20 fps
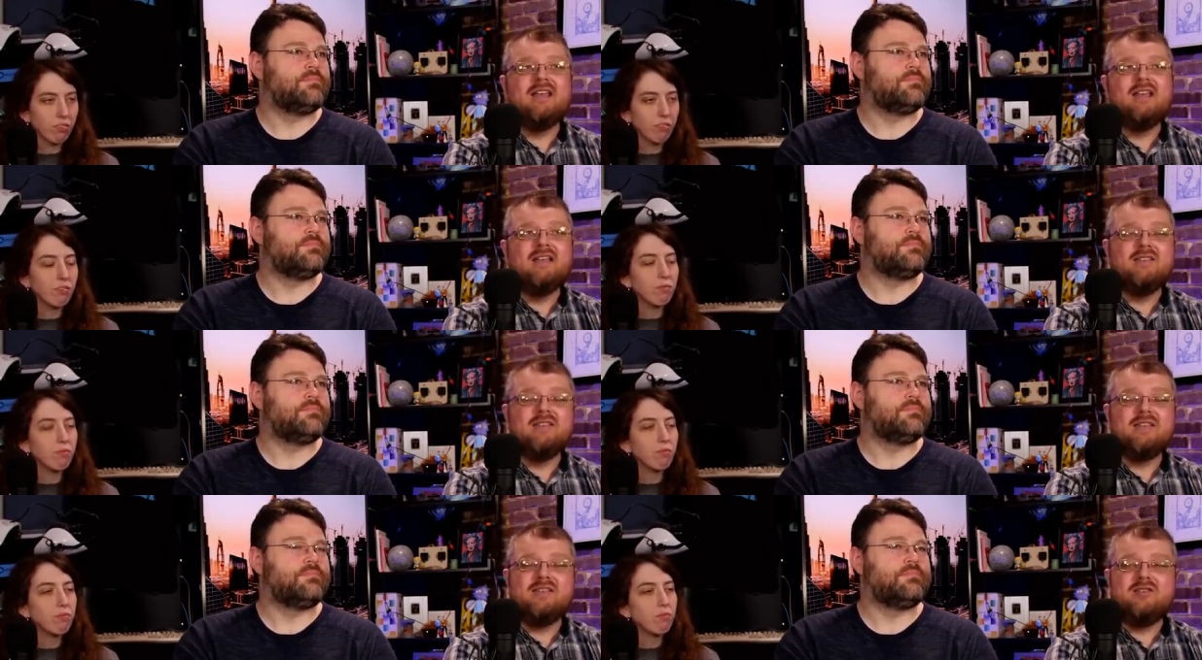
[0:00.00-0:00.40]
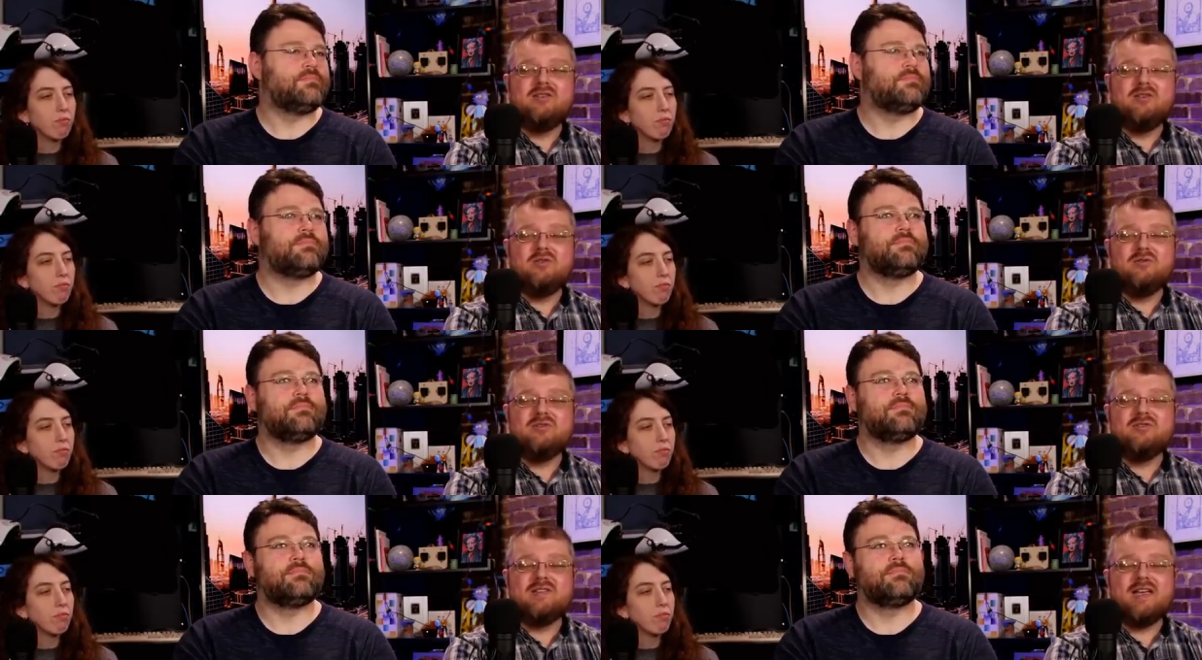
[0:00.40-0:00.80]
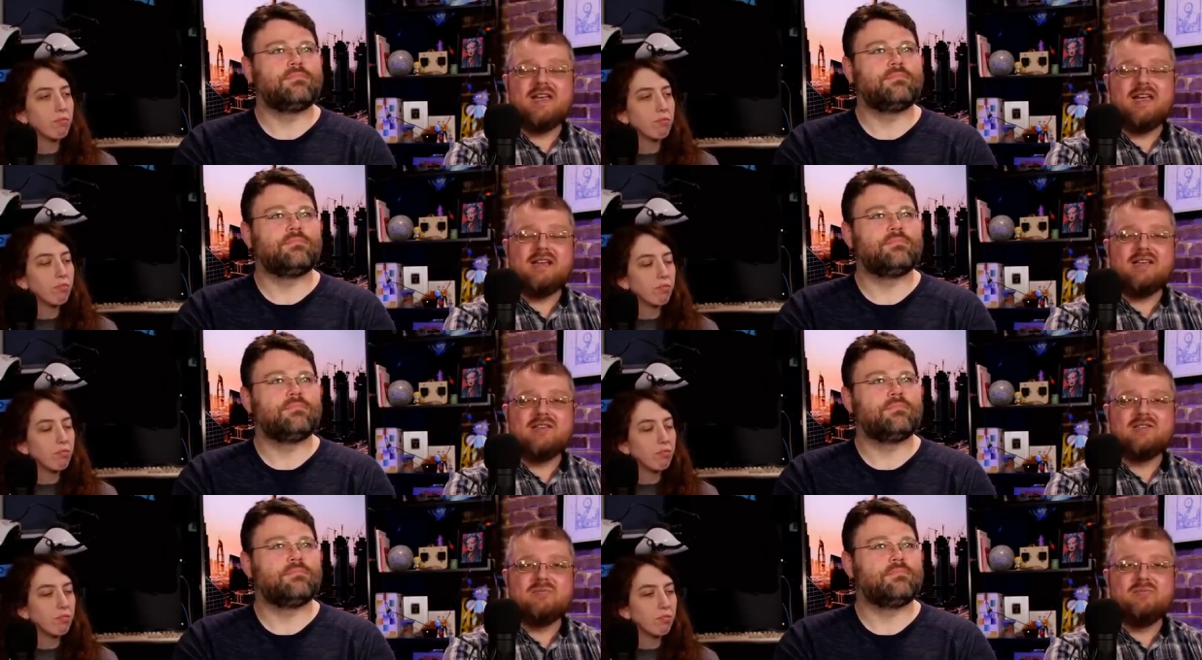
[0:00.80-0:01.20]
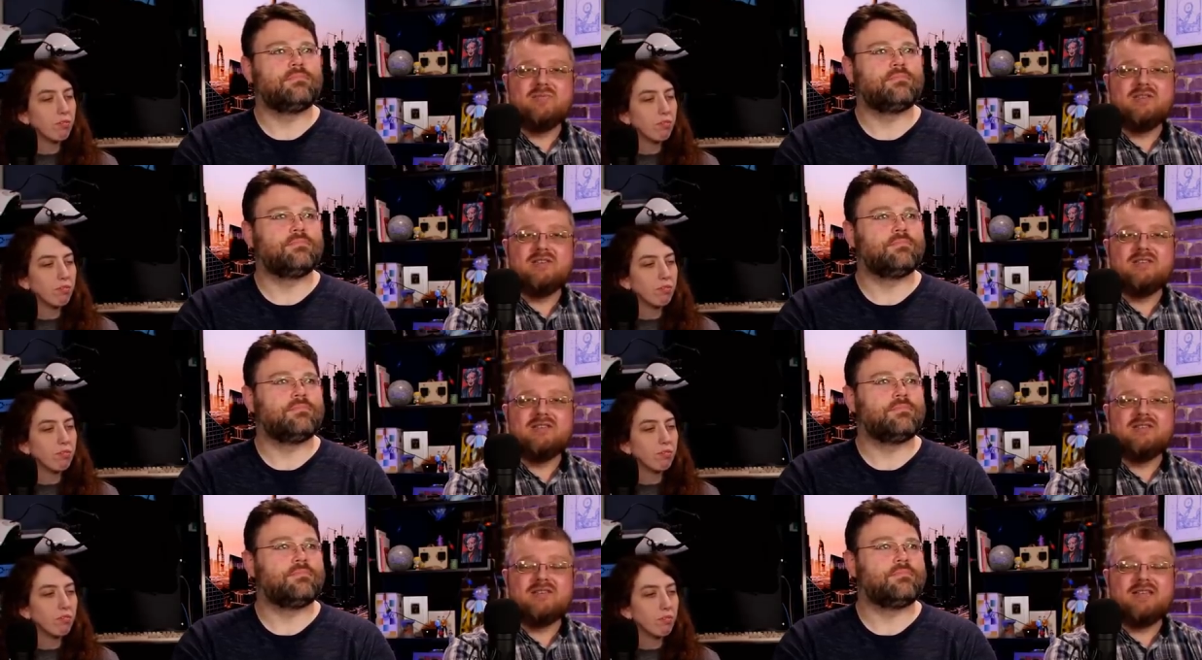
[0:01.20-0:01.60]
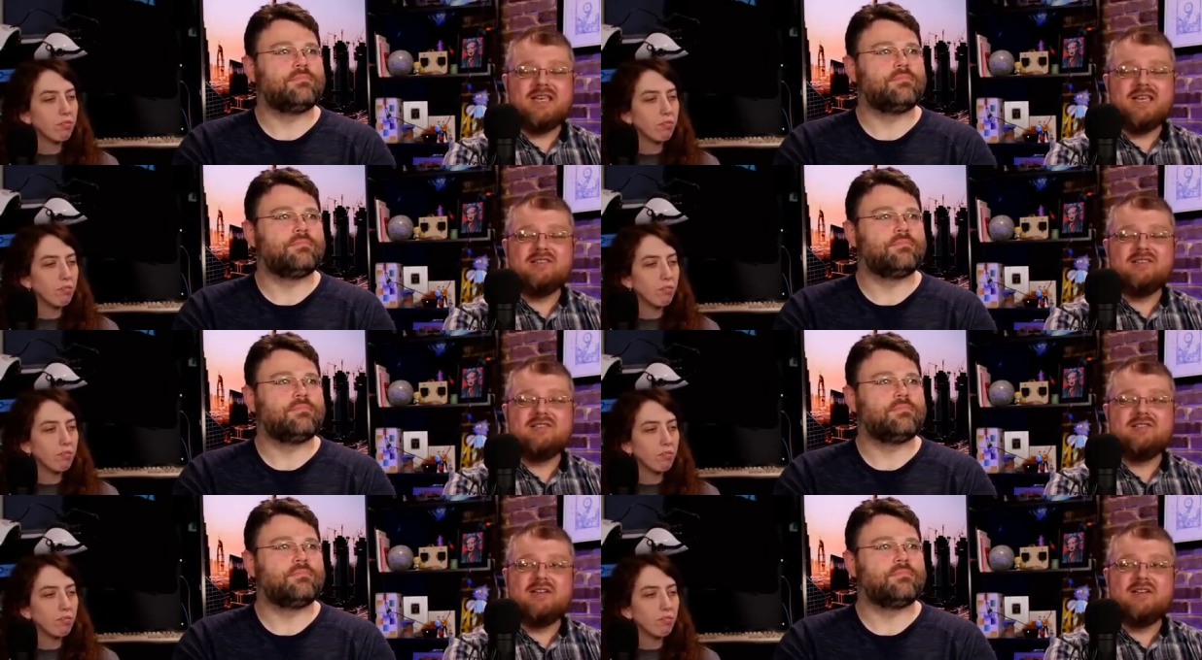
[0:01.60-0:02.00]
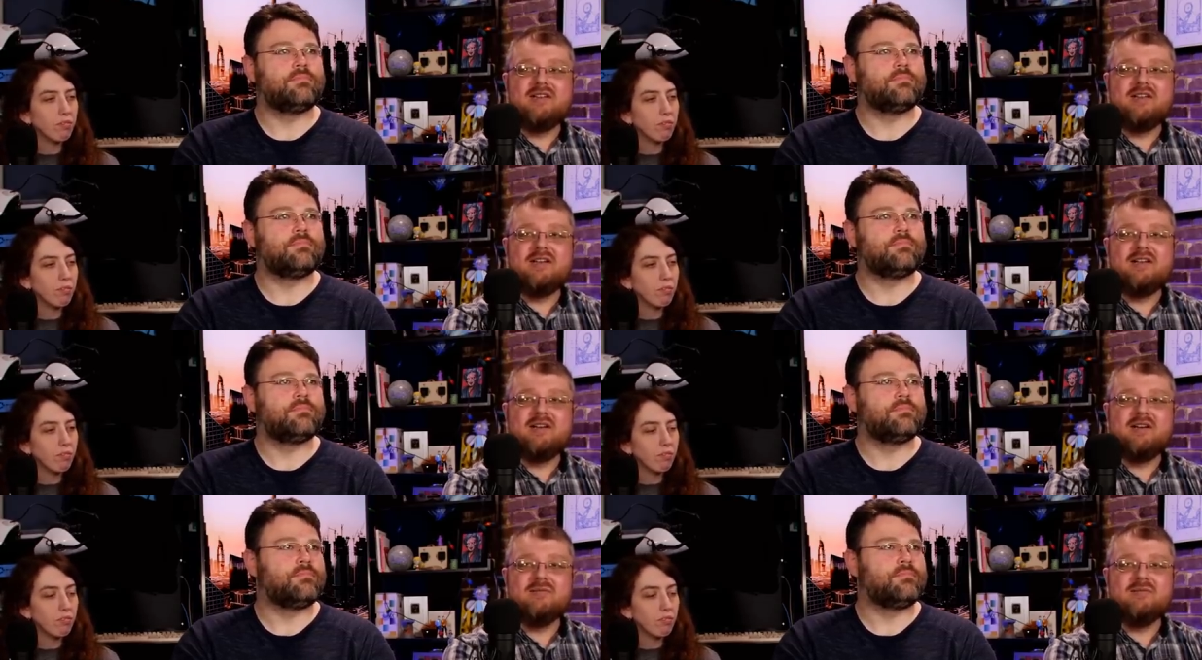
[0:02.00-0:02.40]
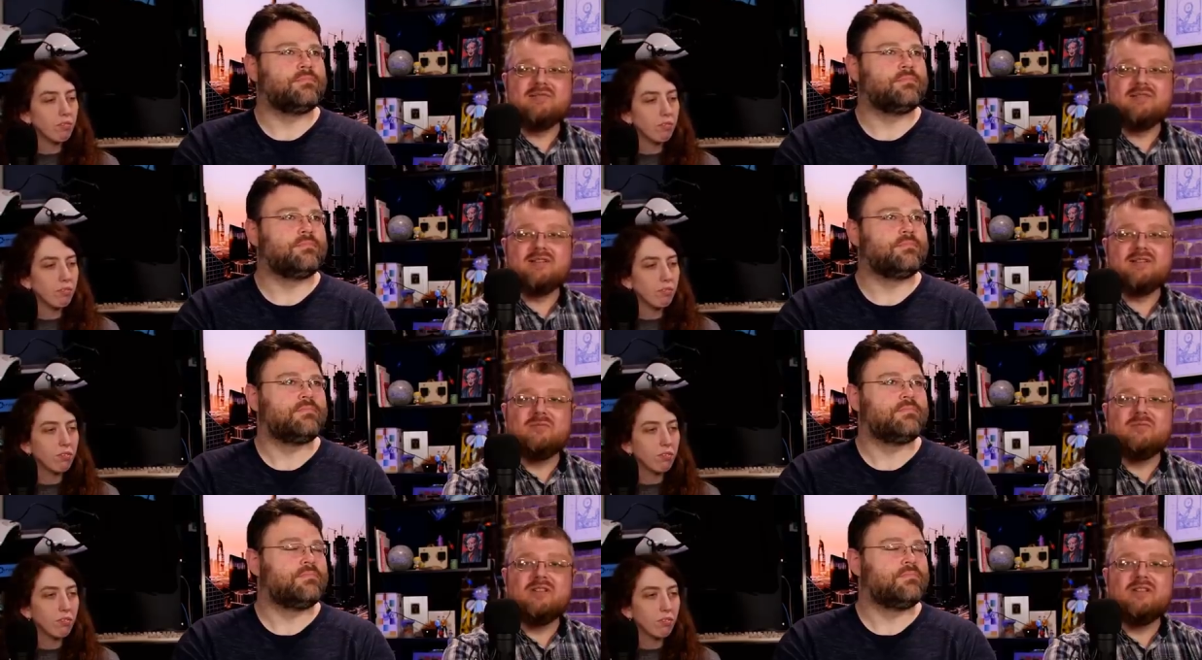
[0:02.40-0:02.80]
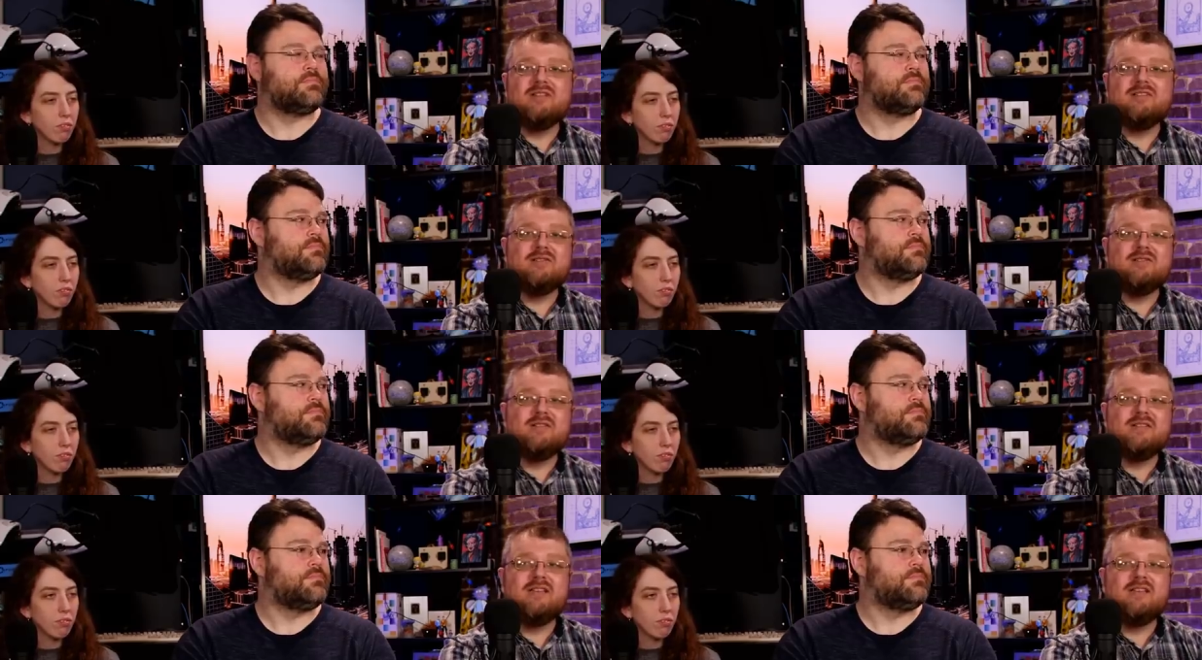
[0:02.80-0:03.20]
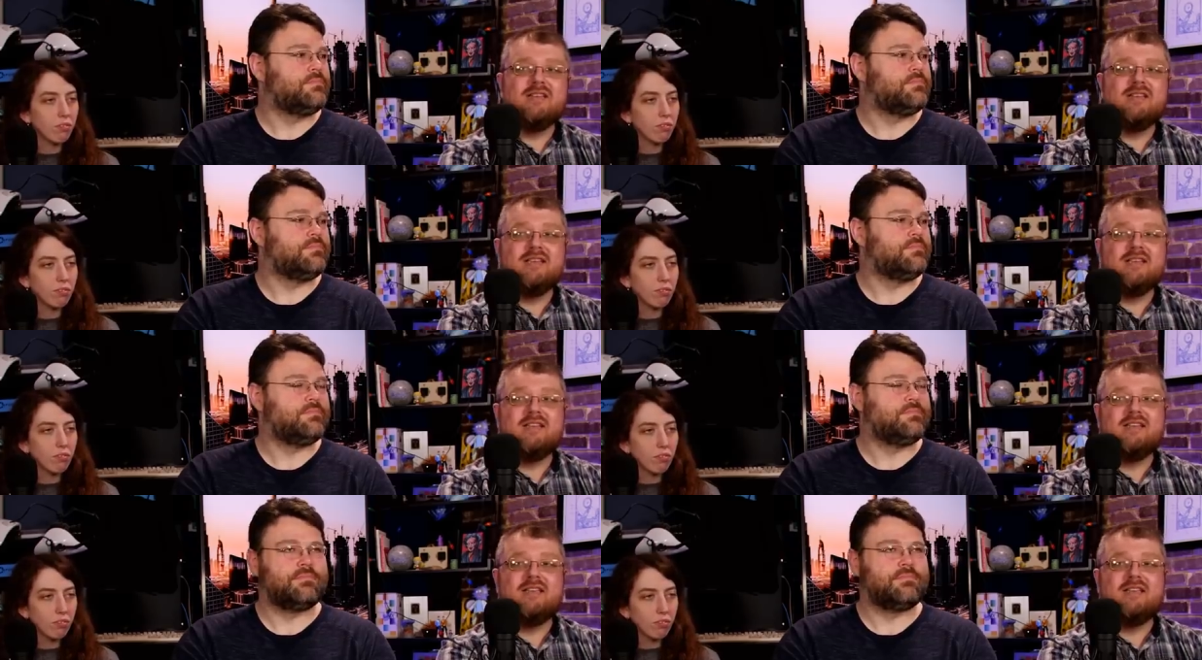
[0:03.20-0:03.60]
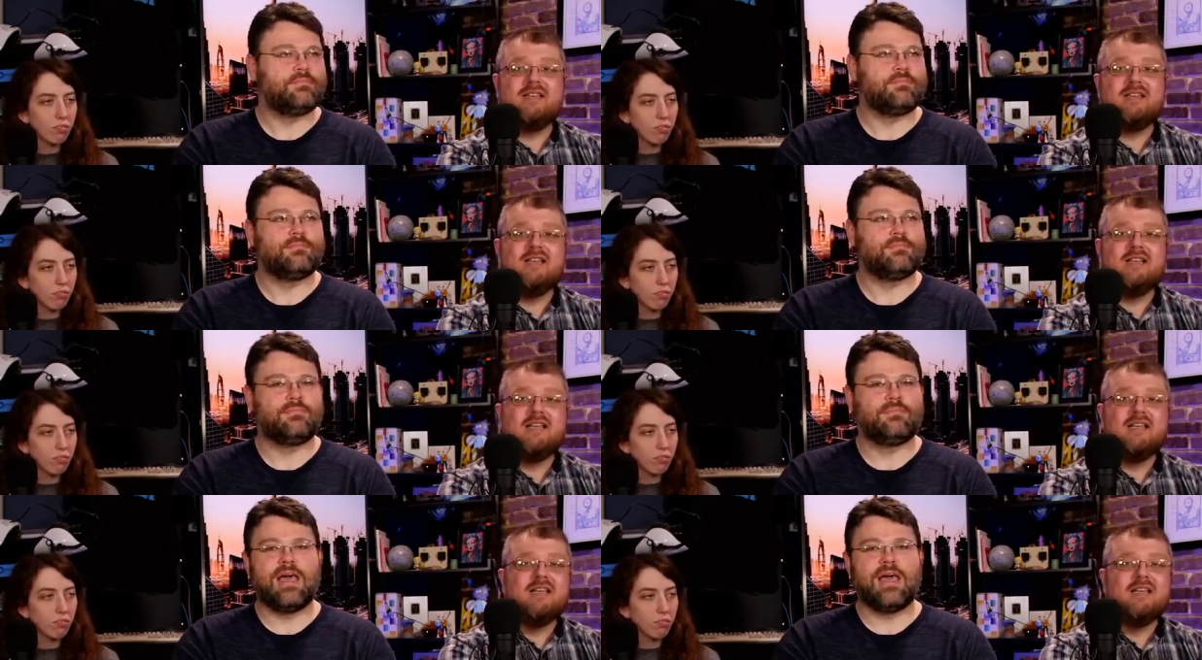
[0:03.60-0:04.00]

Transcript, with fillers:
Speaker 1: they used that as a bit as a case study here. It was like, well, let's look at Gilead.